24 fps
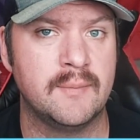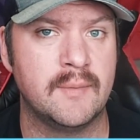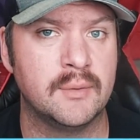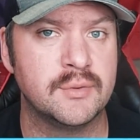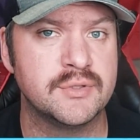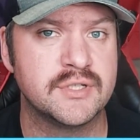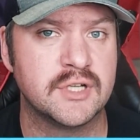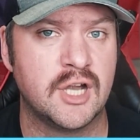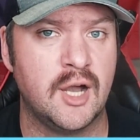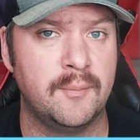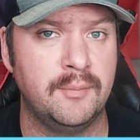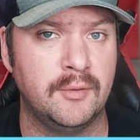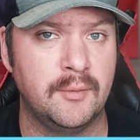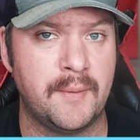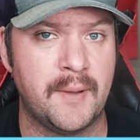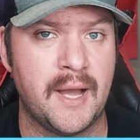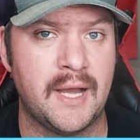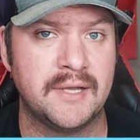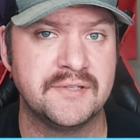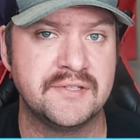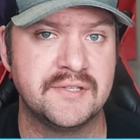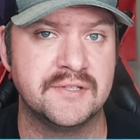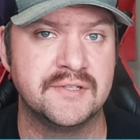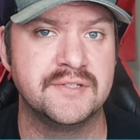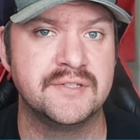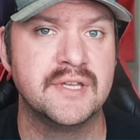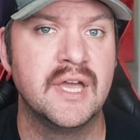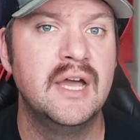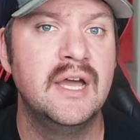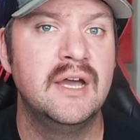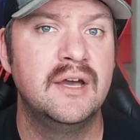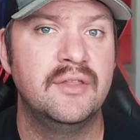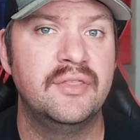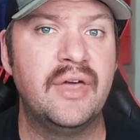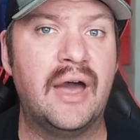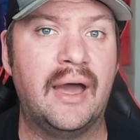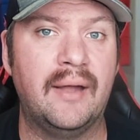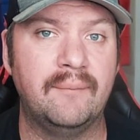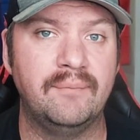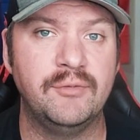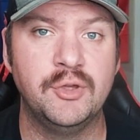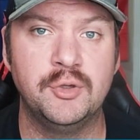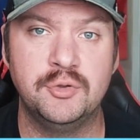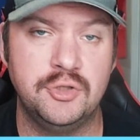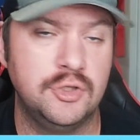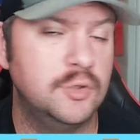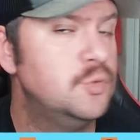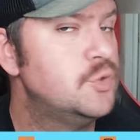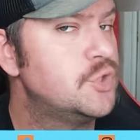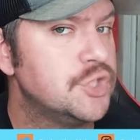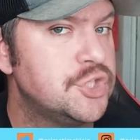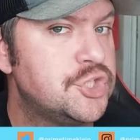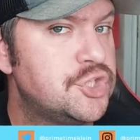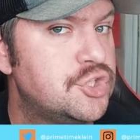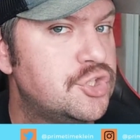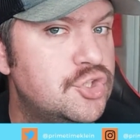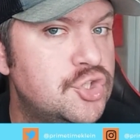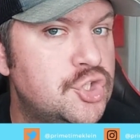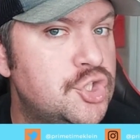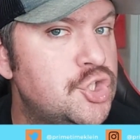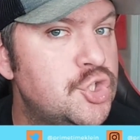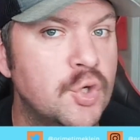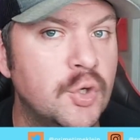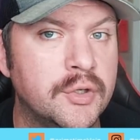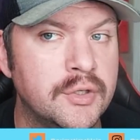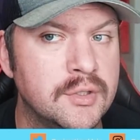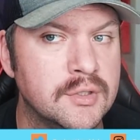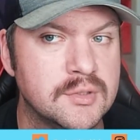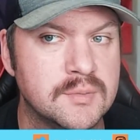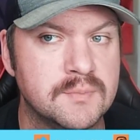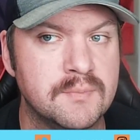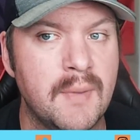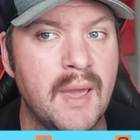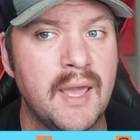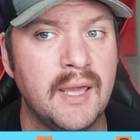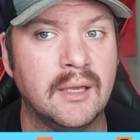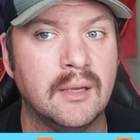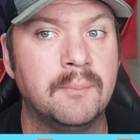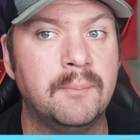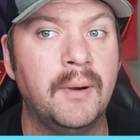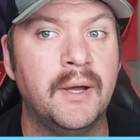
There was a couple of passes that you, you just shouldn't make.